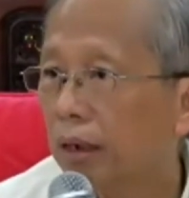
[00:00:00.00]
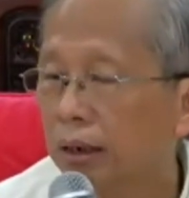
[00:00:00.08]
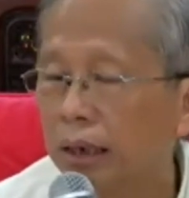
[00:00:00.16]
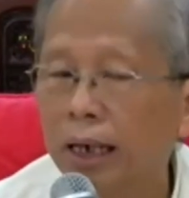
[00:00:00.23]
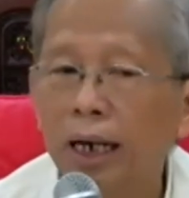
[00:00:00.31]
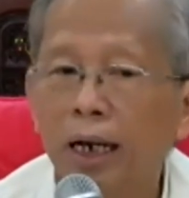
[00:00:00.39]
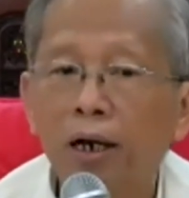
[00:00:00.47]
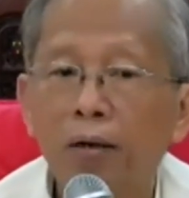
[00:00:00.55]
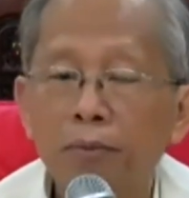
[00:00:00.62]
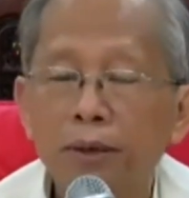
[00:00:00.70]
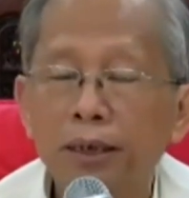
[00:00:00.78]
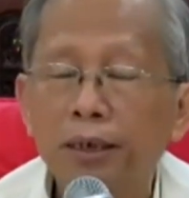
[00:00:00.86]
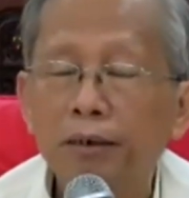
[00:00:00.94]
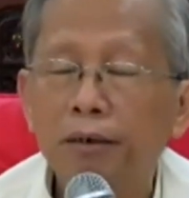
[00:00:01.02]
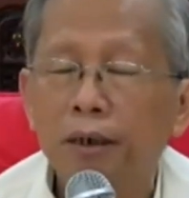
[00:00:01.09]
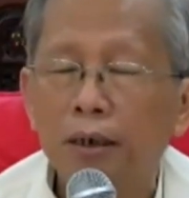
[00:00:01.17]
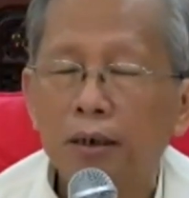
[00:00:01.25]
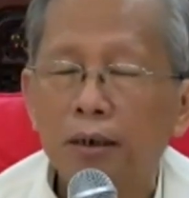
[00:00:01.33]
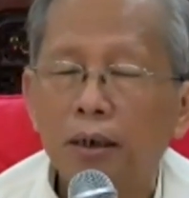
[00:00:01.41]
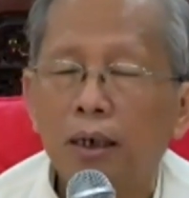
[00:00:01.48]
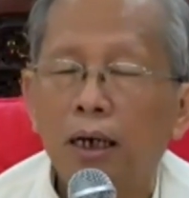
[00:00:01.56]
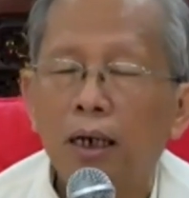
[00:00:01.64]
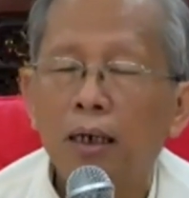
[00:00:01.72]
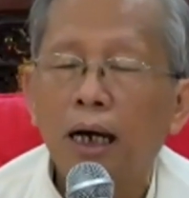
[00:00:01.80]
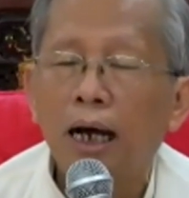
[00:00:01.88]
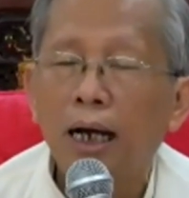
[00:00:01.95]
Then I observe,
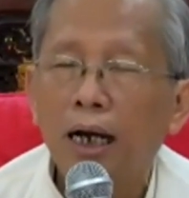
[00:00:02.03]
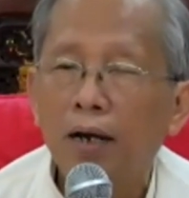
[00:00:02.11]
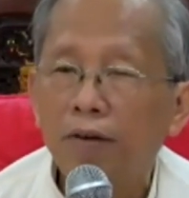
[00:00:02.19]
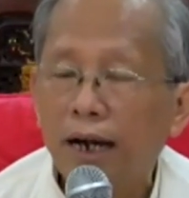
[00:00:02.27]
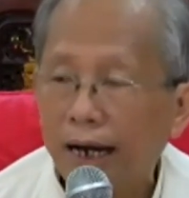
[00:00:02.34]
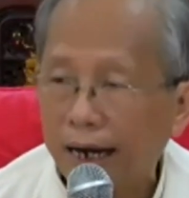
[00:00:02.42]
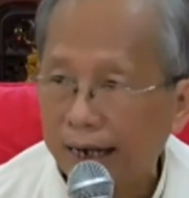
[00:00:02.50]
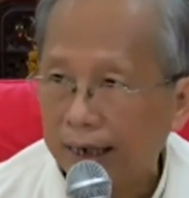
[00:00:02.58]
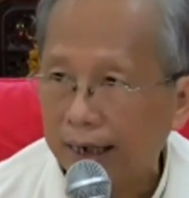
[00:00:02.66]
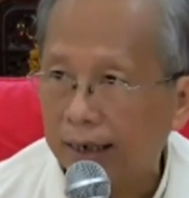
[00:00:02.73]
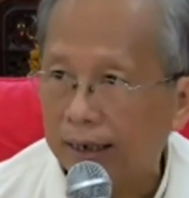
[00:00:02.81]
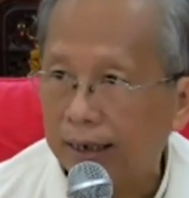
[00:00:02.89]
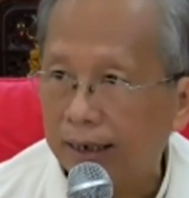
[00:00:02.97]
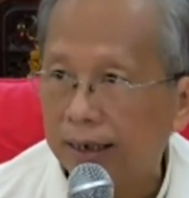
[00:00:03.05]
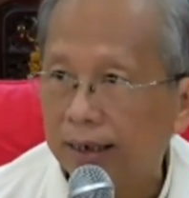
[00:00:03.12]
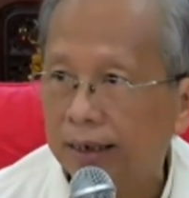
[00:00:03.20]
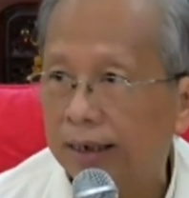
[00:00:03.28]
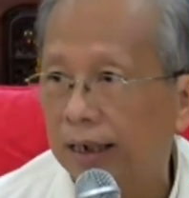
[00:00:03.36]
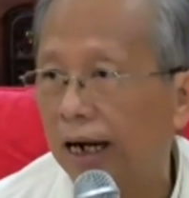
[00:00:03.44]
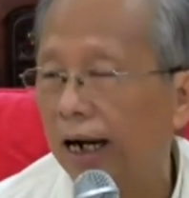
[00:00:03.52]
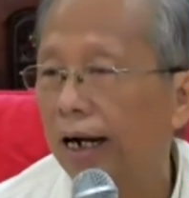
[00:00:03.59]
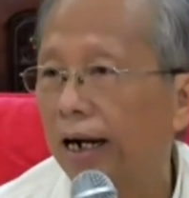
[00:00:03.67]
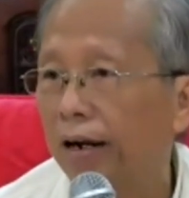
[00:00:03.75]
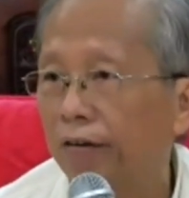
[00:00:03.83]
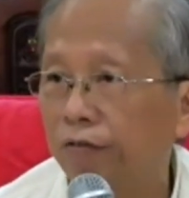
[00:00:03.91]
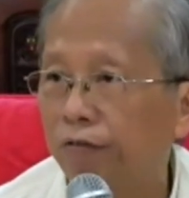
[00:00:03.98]
I have anger, I
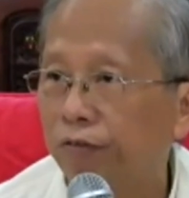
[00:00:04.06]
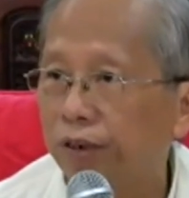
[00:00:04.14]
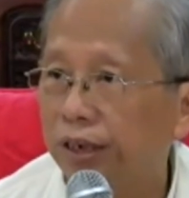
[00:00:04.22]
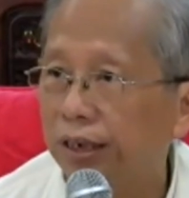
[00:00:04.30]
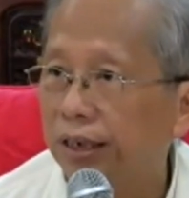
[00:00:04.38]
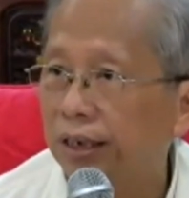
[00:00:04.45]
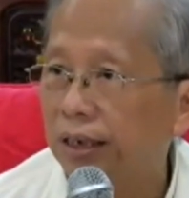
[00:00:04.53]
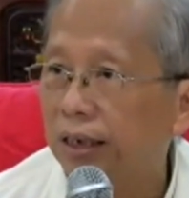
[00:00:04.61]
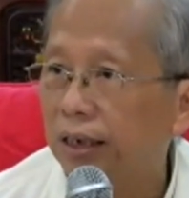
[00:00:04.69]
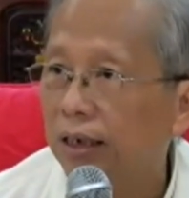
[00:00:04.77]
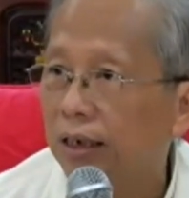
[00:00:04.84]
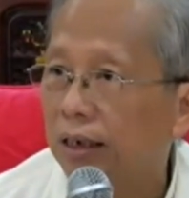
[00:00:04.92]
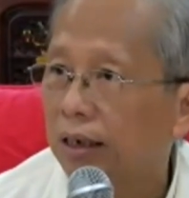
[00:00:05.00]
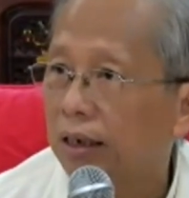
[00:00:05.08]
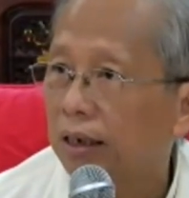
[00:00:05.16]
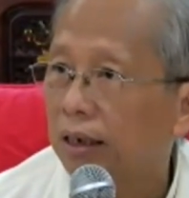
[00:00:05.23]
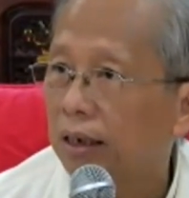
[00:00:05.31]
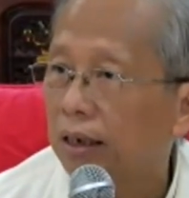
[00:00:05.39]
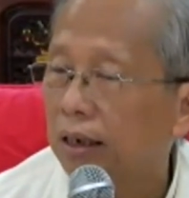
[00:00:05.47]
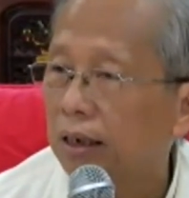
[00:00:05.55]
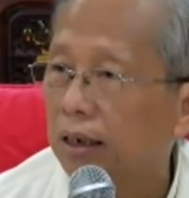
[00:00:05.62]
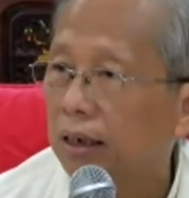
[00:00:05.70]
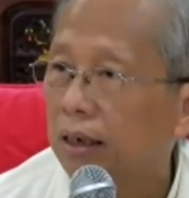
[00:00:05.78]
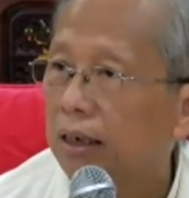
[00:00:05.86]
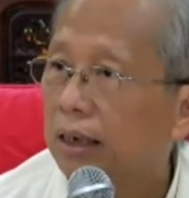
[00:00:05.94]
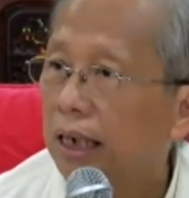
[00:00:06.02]
have fear.
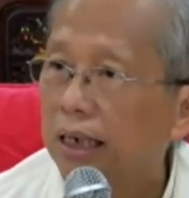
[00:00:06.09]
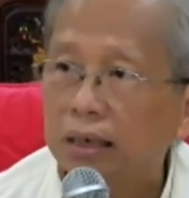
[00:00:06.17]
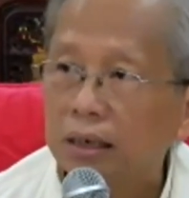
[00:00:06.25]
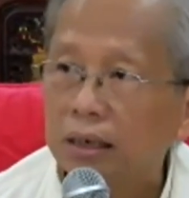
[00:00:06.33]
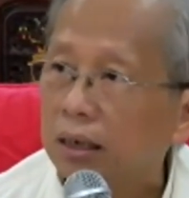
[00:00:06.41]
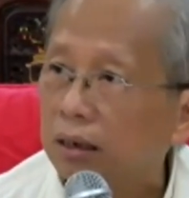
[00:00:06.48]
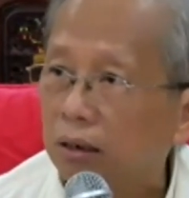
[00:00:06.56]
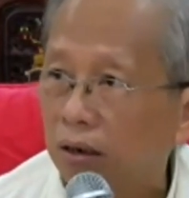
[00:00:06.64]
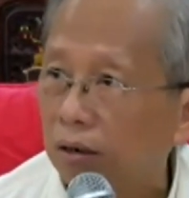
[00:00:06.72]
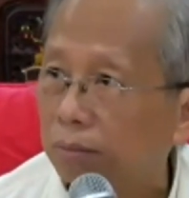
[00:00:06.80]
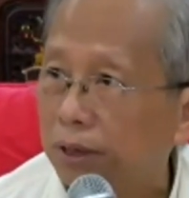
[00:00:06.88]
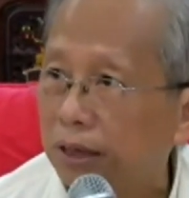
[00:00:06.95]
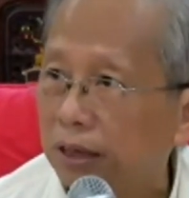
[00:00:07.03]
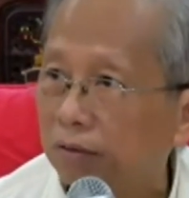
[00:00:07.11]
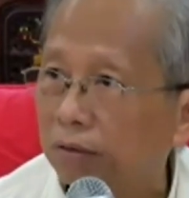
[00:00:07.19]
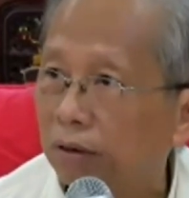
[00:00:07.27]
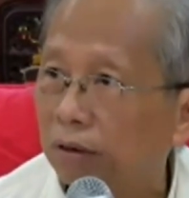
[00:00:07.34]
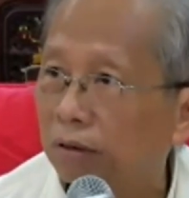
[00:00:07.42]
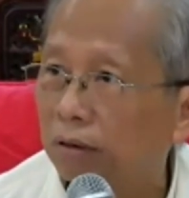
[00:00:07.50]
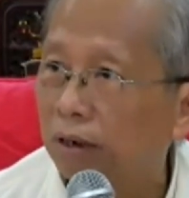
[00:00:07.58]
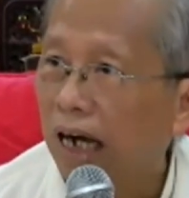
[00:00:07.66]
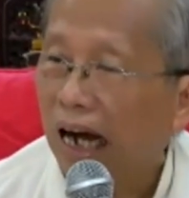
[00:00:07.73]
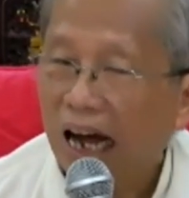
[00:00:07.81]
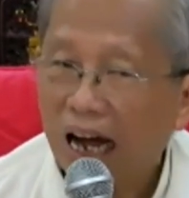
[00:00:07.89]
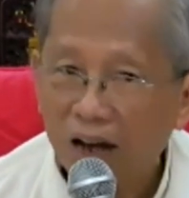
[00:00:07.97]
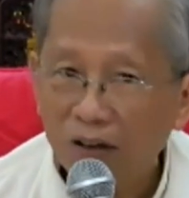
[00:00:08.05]
He actually not observe, no.
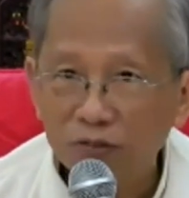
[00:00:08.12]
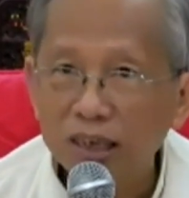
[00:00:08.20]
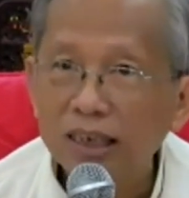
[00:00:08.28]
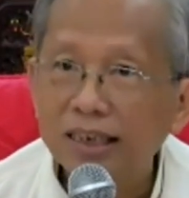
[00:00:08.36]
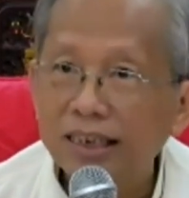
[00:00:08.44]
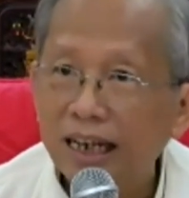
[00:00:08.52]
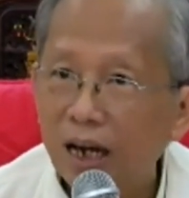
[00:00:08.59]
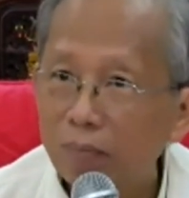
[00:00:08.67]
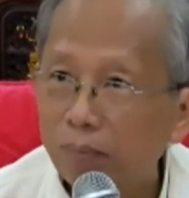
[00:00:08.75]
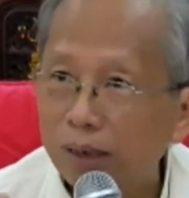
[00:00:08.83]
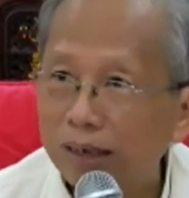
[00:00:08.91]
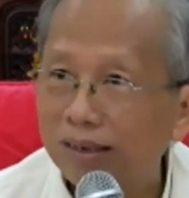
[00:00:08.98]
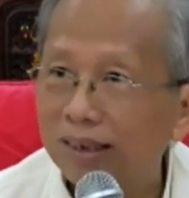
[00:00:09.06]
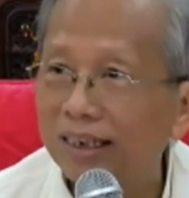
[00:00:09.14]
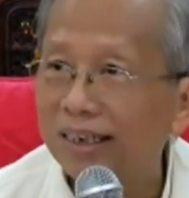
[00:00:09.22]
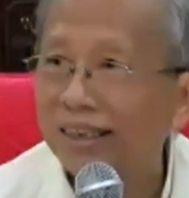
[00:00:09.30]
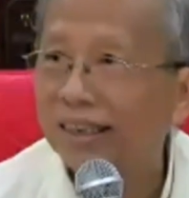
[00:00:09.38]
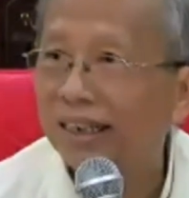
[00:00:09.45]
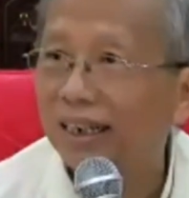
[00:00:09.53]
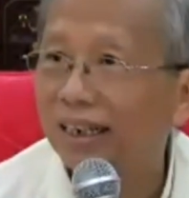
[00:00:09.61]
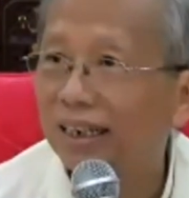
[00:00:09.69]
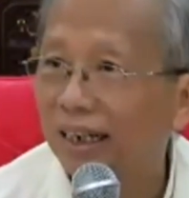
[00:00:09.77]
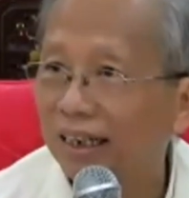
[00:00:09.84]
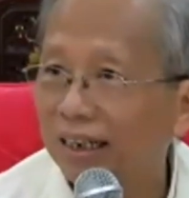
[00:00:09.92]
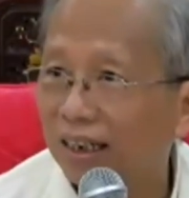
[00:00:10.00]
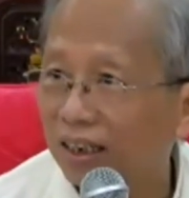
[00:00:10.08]
After it happened already,
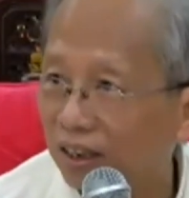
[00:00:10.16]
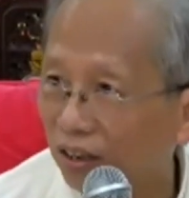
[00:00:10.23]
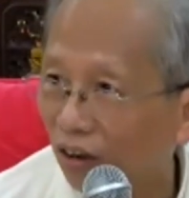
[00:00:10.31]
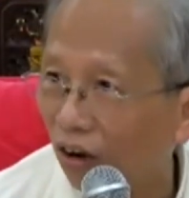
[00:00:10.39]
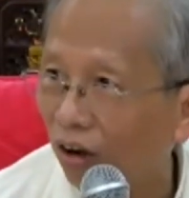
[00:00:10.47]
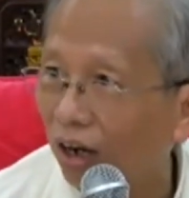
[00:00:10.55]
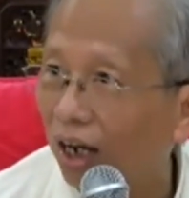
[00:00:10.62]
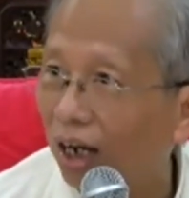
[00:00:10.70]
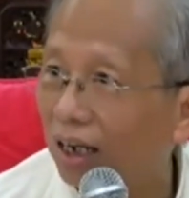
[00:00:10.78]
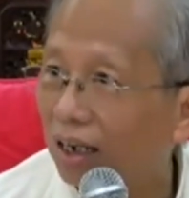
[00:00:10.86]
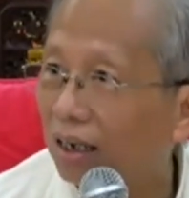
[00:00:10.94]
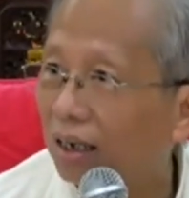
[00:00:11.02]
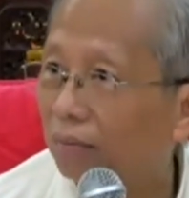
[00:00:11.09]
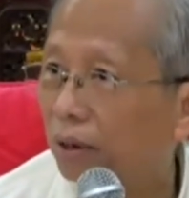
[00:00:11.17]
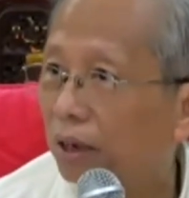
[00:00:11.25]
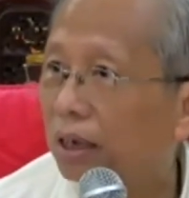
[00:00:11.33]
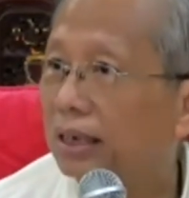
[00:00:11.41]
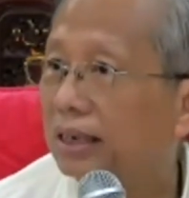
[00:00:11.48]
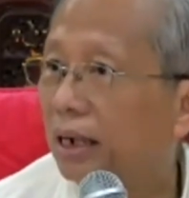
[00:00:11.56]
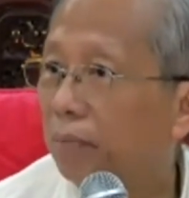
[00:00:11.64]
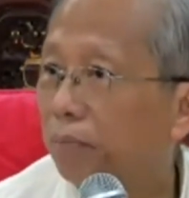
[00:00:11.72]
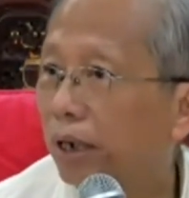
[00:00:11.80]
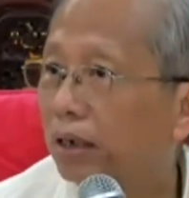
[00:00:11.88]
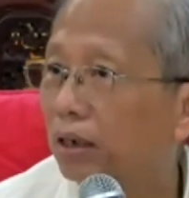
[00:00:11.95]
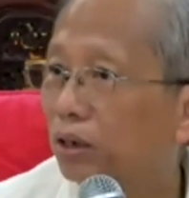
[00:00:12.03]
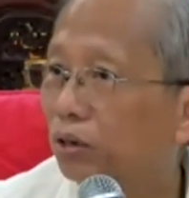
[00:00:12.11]
then the thought, when he
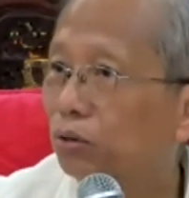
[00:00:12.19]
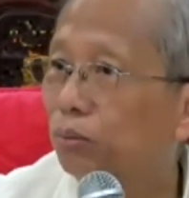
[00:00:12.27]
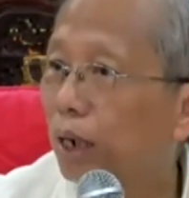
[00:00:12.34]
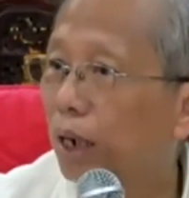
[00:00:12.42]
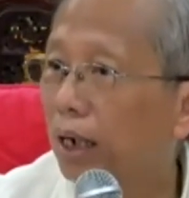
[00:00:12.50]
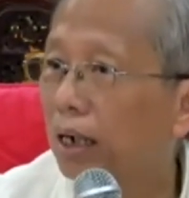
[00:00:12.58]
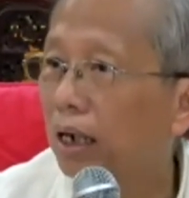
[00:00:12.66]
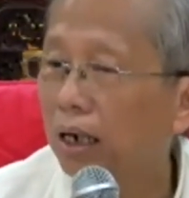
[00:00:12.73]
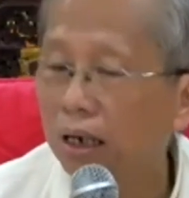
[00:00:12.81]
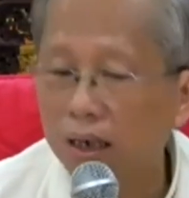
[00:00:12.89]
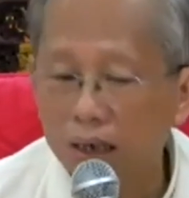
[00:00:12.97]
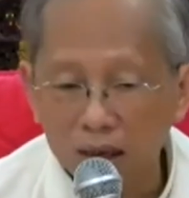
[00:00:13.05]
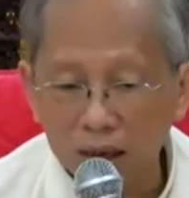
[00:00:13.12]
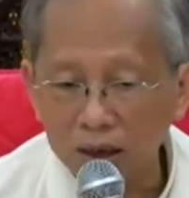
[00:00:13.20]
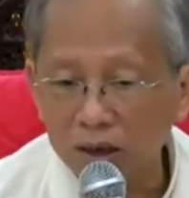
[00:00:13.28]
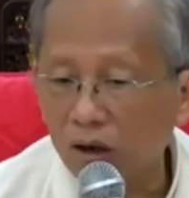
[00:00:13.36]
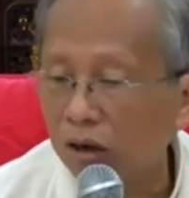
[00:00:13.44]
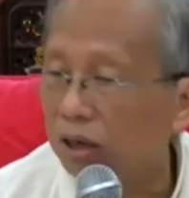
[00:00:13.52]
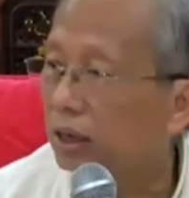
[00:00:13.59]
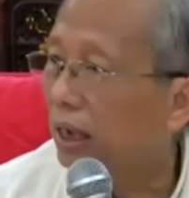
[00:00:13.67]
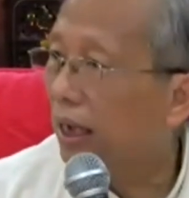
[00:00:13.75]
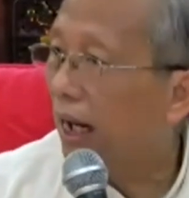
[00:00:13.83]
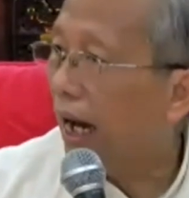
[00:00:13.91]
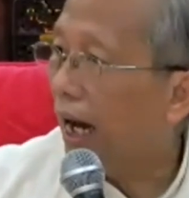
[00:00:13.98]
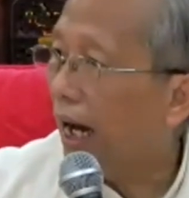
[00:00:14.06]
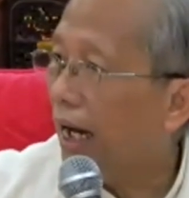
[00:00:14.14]
separate the two, the thought
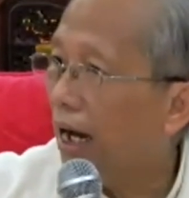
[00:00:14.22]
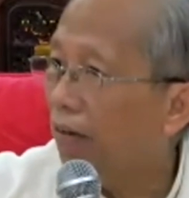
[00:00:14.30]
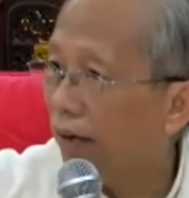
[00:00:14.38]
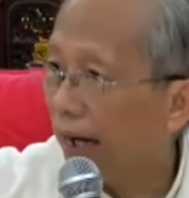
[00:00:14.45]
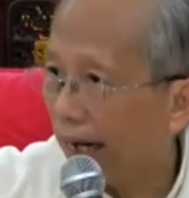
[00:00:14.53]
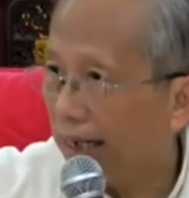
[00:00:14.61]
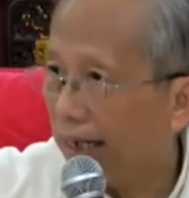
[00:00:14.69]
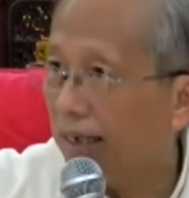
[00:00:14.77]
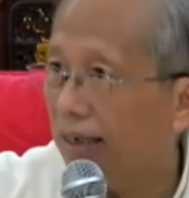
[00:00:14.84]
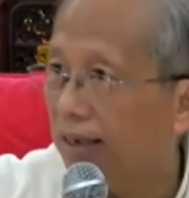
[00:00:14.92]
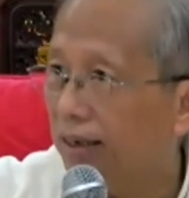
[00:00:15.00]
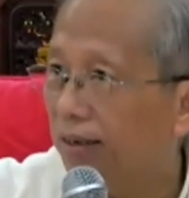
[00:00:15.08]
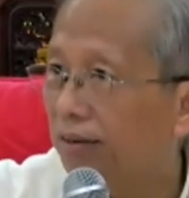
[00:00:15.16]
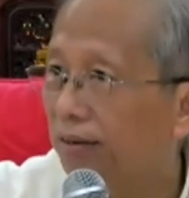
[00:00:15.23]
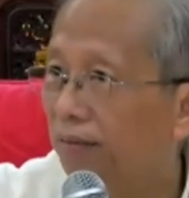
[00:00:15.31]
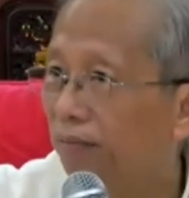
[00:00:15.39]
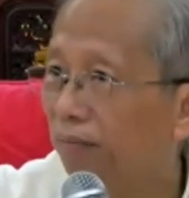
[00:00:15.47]
say, I have anger. No.